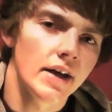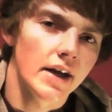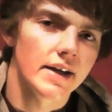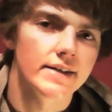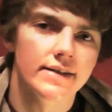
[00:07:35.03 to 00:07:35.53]

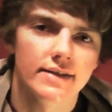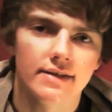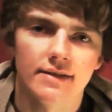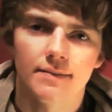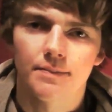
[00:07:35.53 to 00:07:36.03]

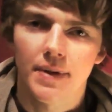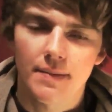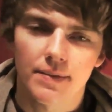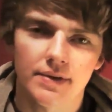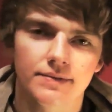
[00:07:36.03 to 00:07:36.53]
It's
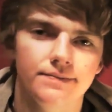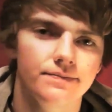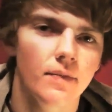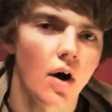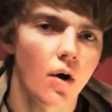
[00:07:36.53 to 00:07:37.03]
people
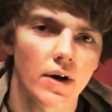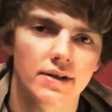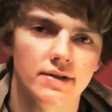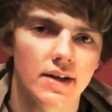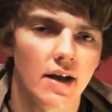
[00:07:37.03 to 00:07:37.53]

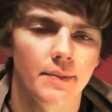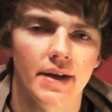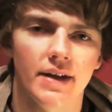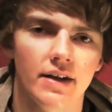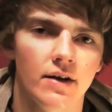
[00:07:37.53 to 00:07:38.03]
always tell
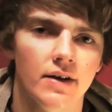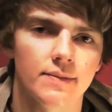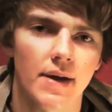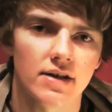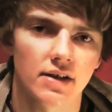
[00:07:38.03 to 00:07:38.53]
me,
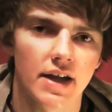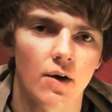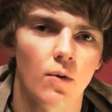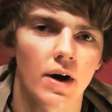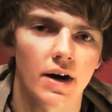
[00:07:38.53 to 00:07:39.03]
especially at
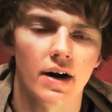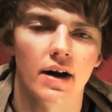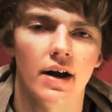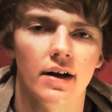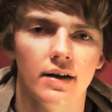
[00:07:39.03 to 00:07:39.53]
work,
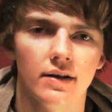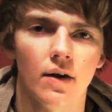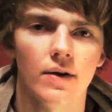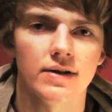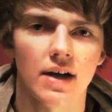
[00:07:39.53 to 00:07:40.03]

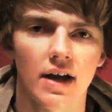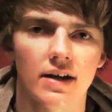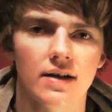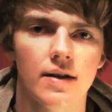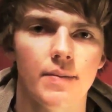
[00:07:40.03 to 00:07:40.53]
always
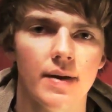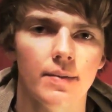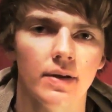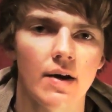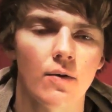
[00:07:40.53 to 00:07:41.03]
talking to the
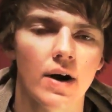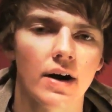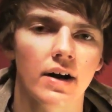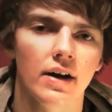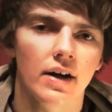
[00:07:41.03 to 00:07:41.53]
people at
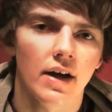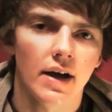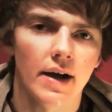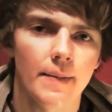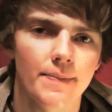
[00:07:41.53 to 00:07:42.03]
work,
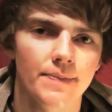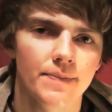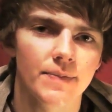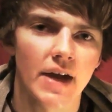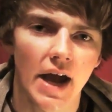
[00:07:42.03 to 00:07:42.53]

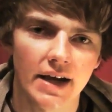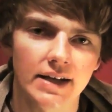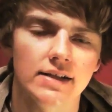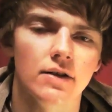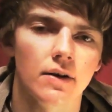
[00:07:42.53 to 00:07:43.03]
that I
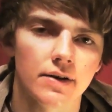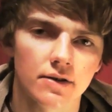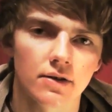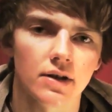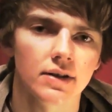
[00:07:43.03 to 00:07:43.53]
need to go to
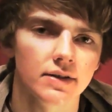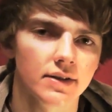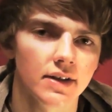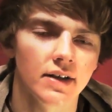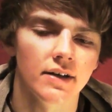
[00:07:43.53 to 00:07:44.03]
school,
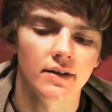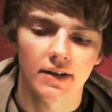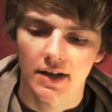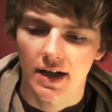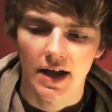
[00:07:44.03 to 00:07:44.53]

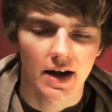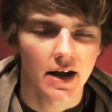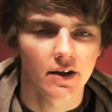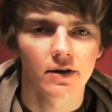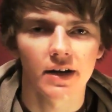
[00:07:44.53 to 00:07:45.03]
and I
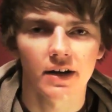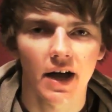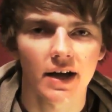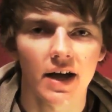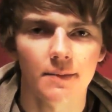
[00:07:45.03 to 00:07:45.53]
agree.
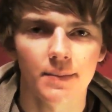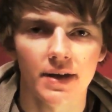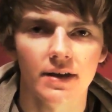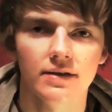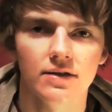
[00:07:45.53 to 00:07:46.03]
I can't
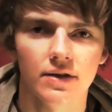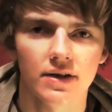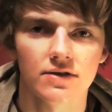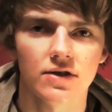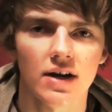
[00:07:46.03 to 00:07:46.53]
be doing
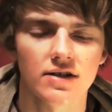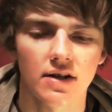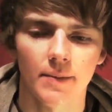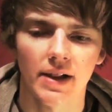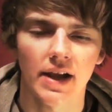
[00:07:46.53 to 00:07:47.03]
construction
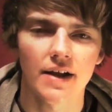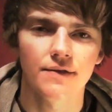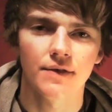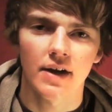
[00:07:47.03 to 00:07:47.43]
all my life.